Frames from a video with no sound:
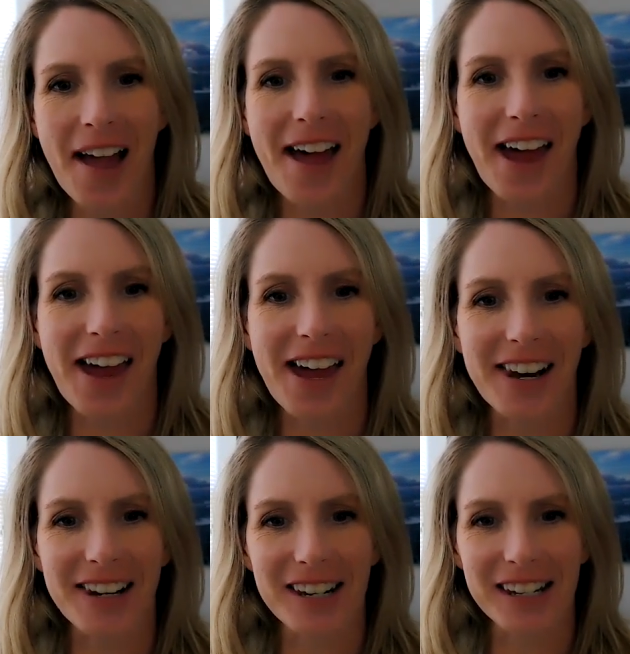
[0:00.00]

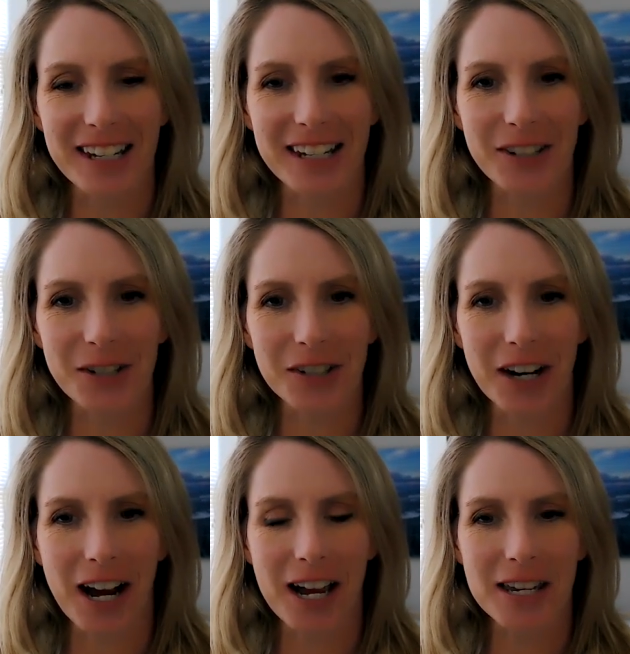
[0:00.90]
and
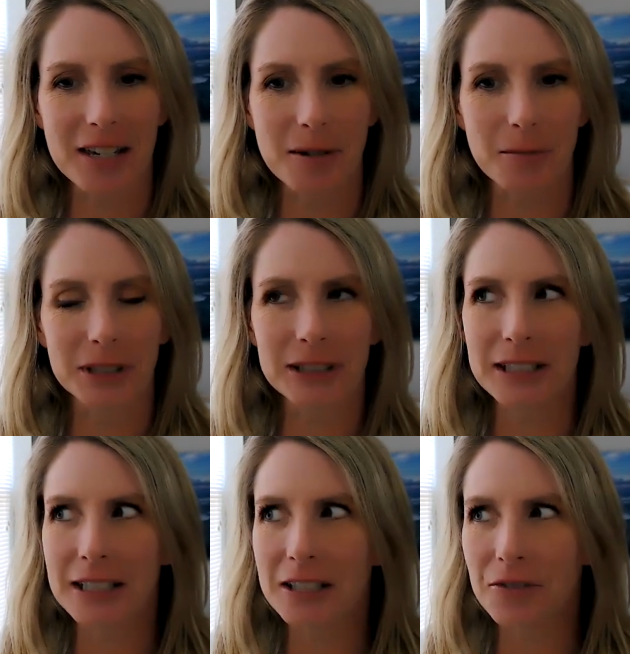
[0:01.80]
either I
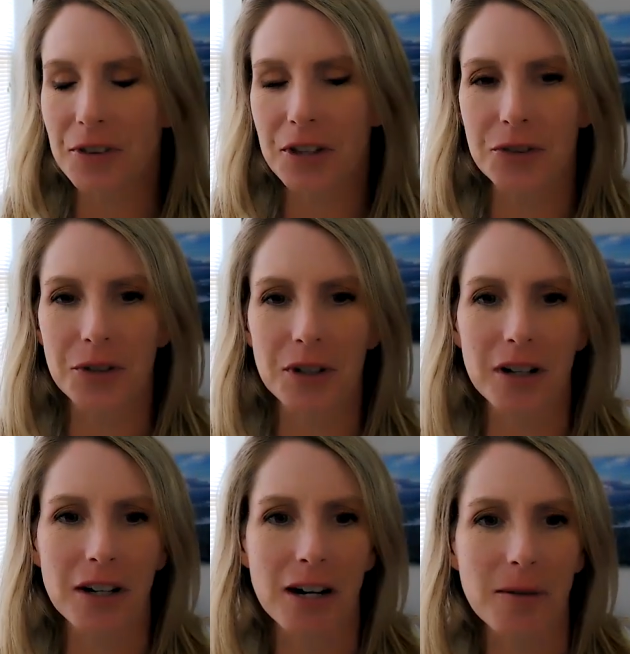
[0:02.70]
believe that
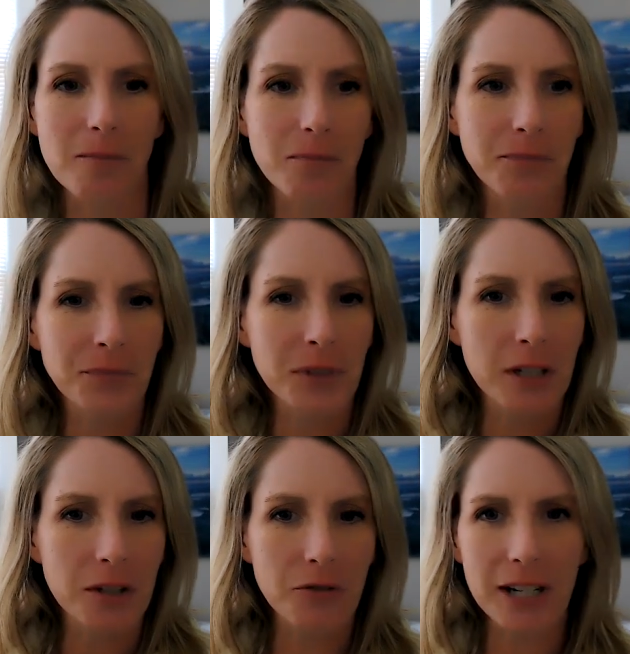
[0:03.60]
the um,
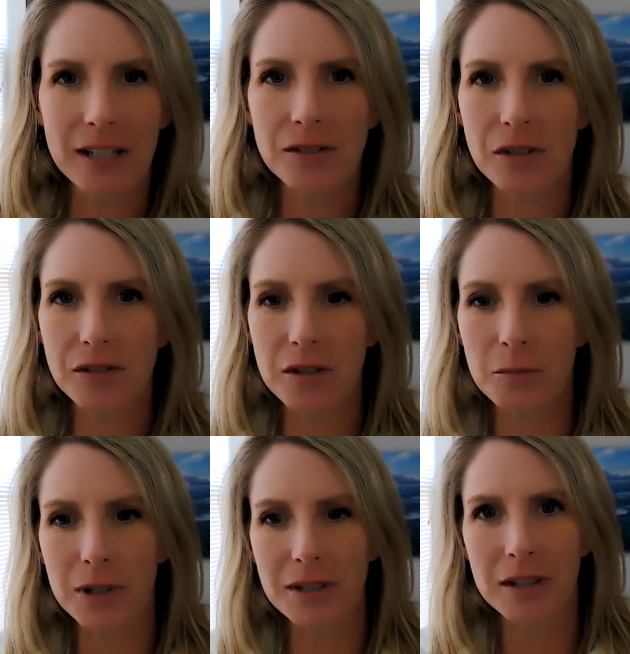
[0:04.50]
grading
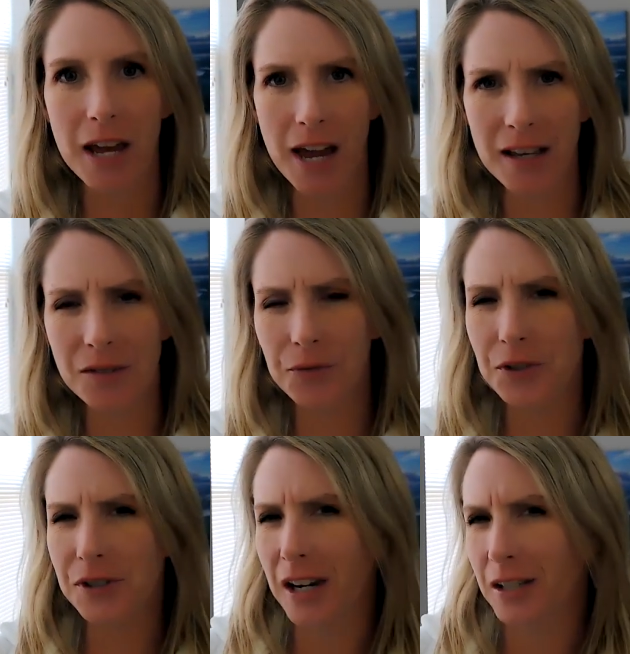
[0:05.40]
system was an S for
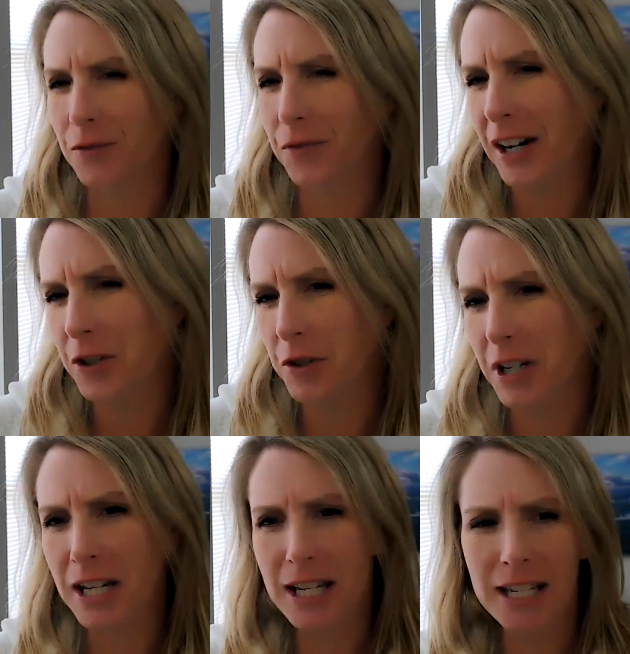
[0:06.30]

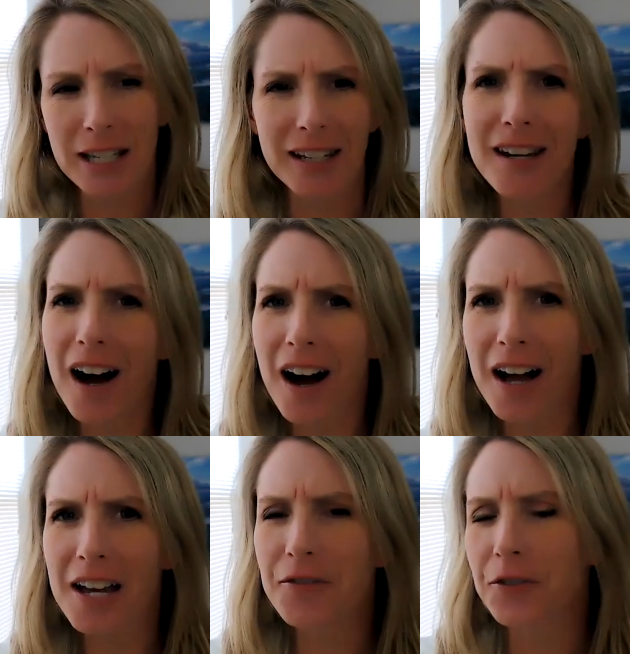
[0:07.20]
satisfactory, an
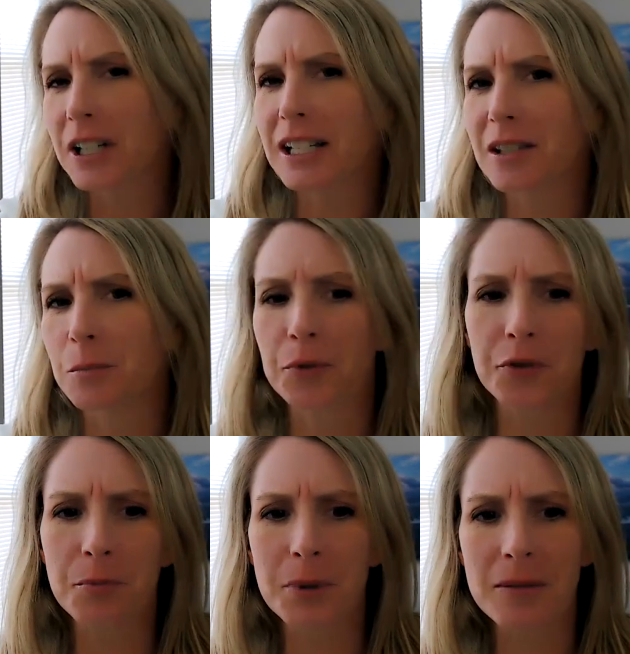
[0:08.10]
I for needs
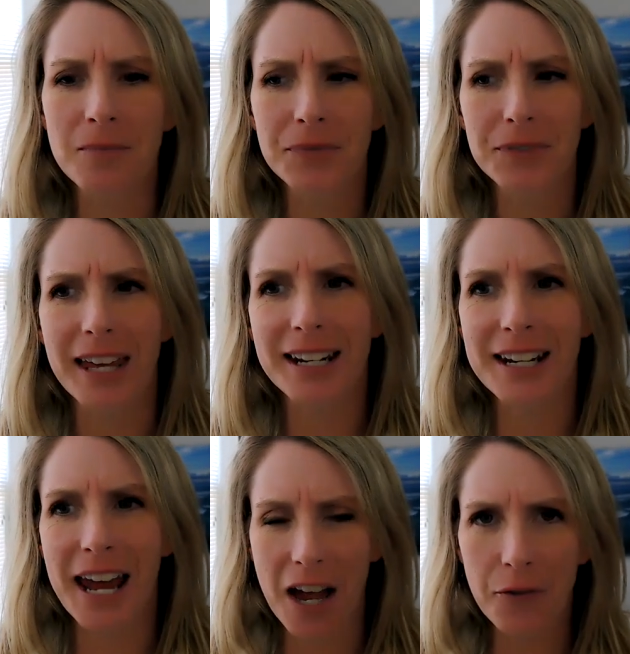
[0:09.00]
improvement, and
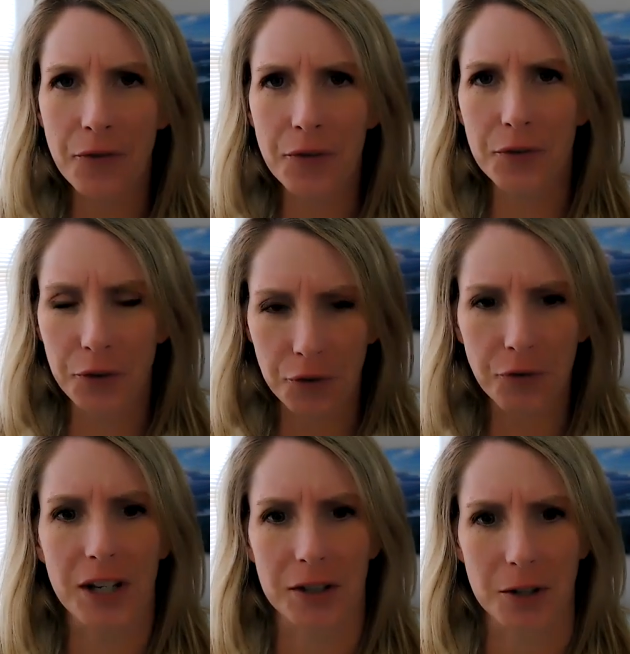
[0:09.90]
an F for
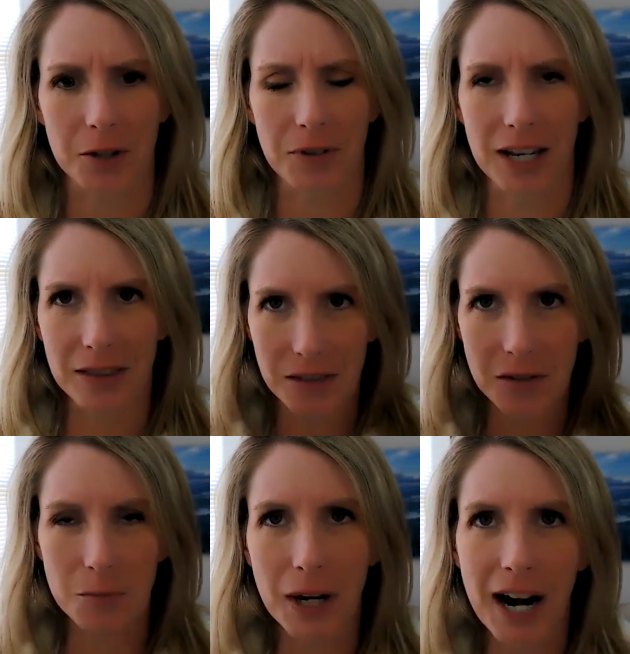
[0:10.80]
failure, right? This
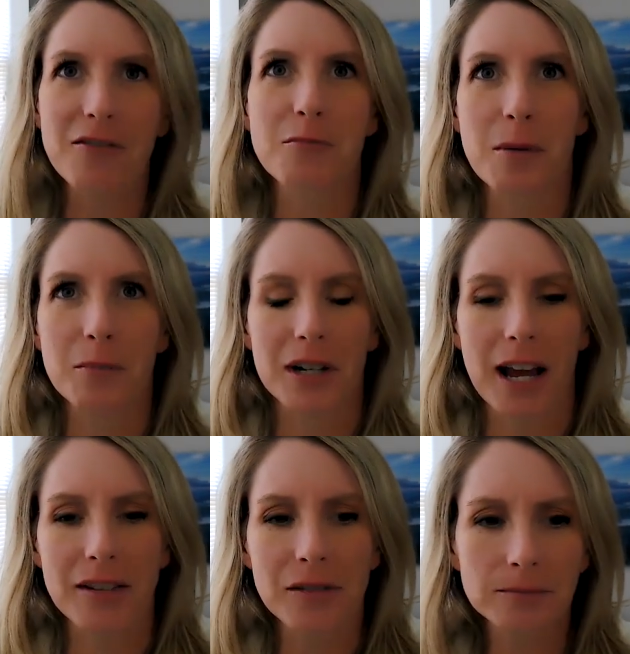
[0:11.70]
is what I remember it
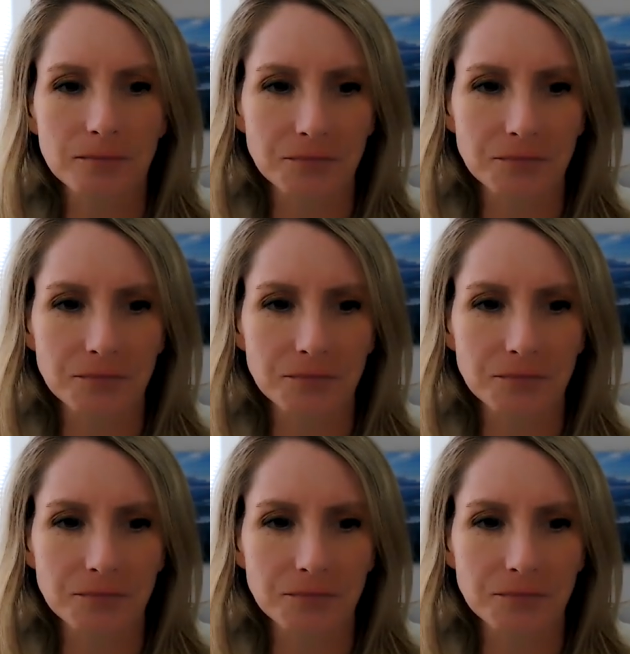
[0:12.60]
as.